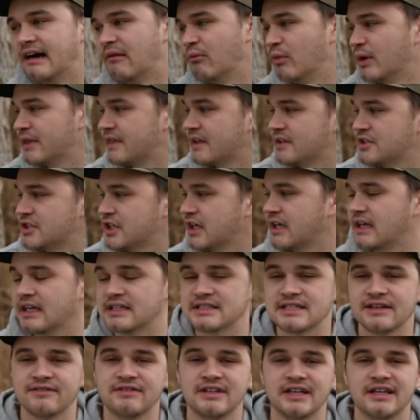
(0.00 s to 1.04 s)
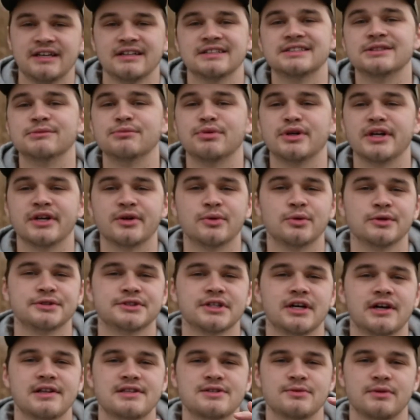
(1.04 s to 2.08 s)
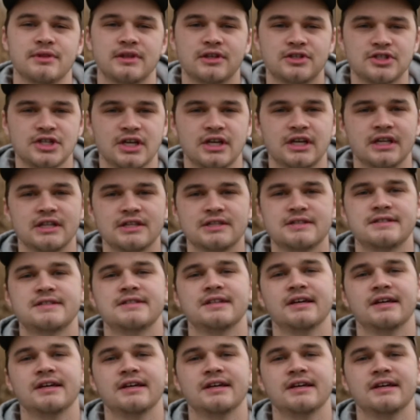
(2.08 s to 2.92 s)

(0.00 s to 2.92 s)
With the chickens, I've taken some pretty cool shots with the chickens